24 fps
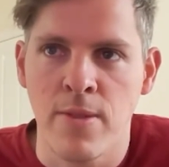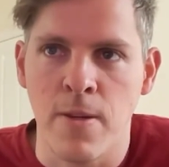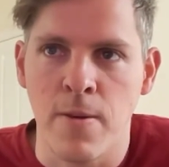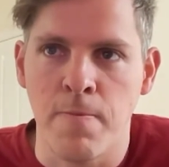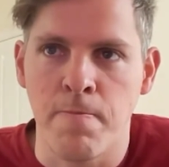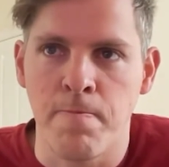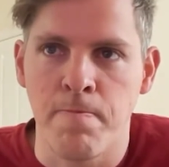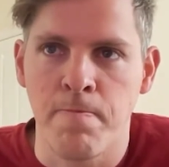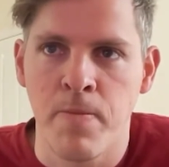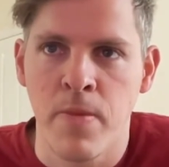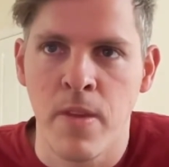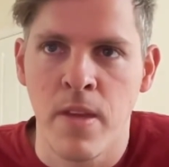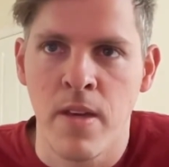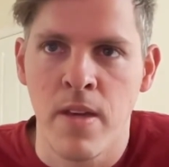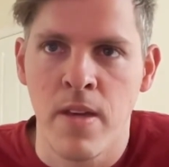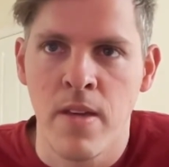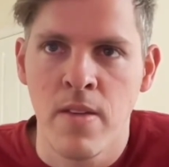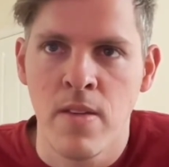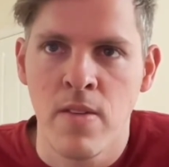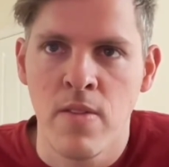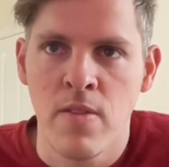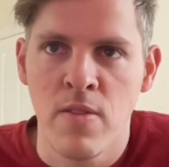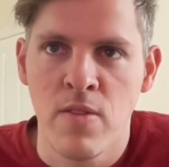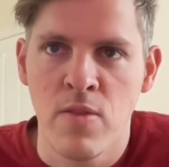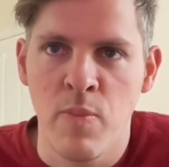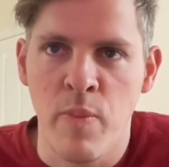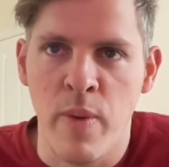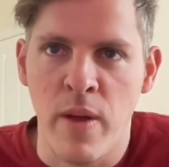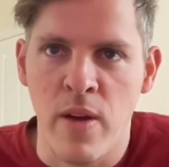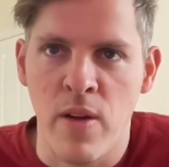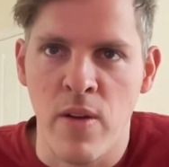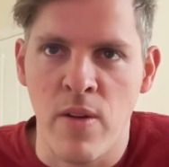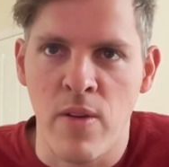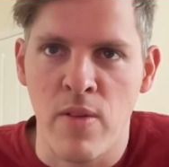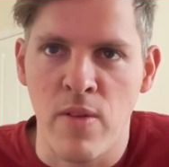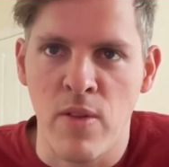So it's
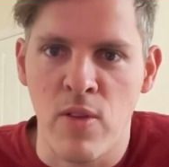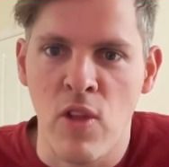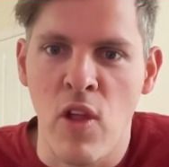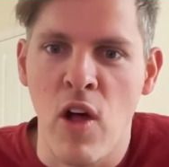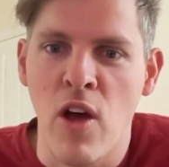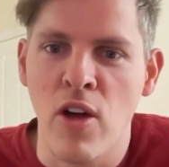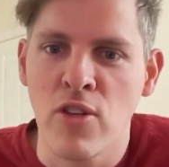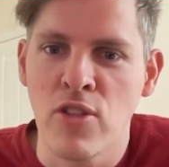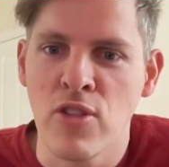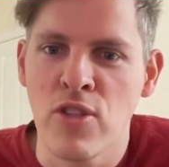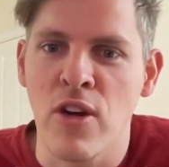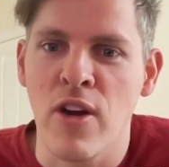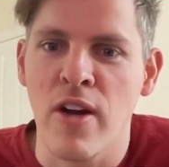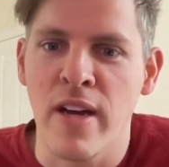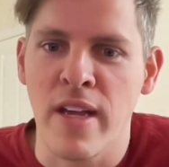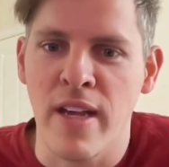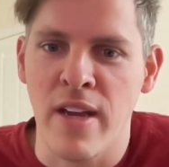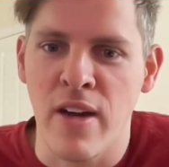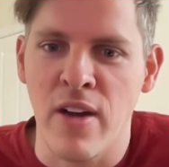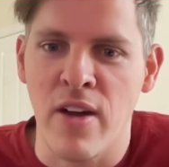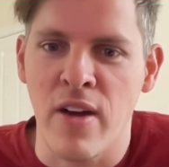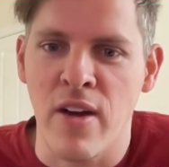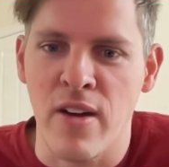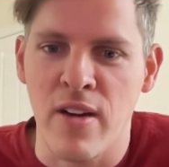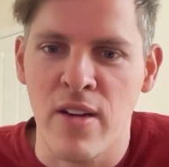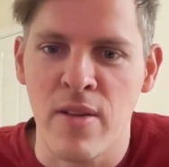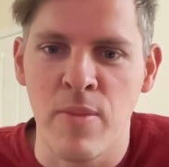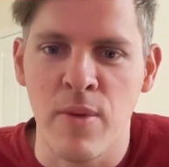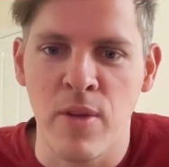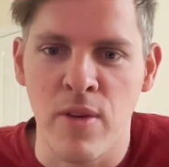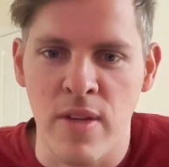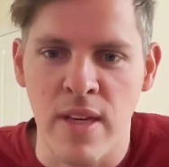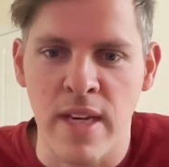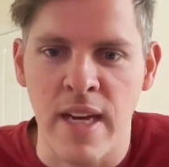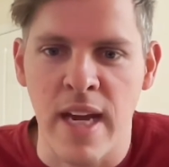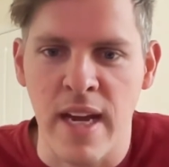been a long journey in her
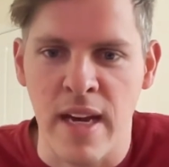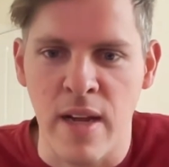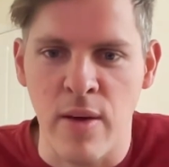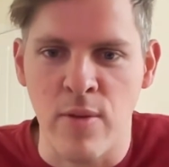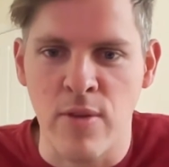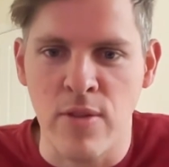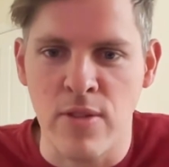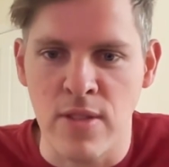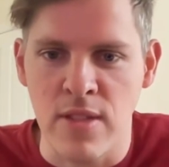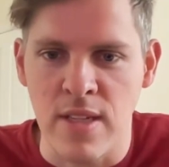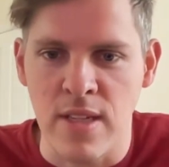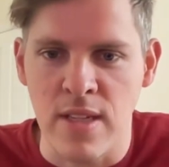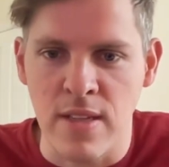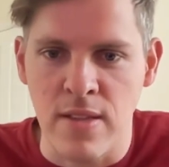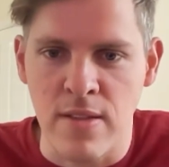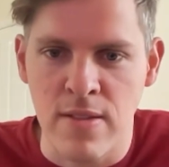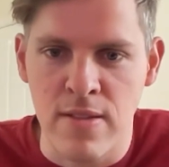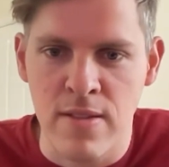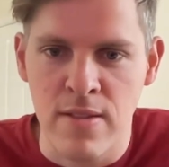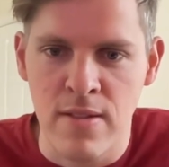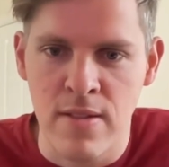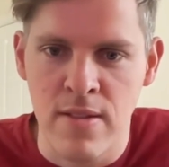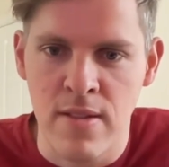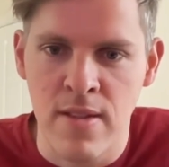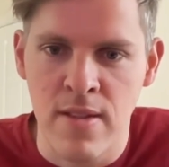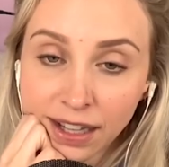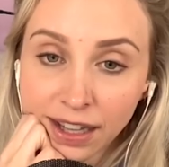communicating what she needs.